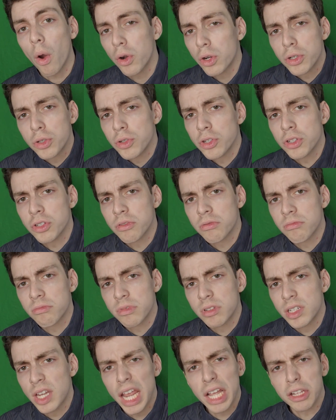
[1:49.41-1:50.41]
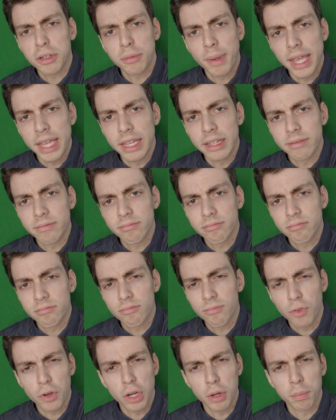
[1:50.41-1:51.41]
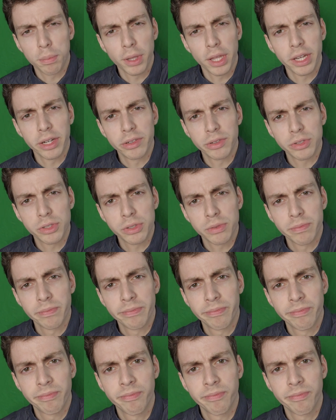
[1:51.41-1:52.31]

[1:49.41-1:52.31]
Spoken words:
or to just tailor-make it for your players.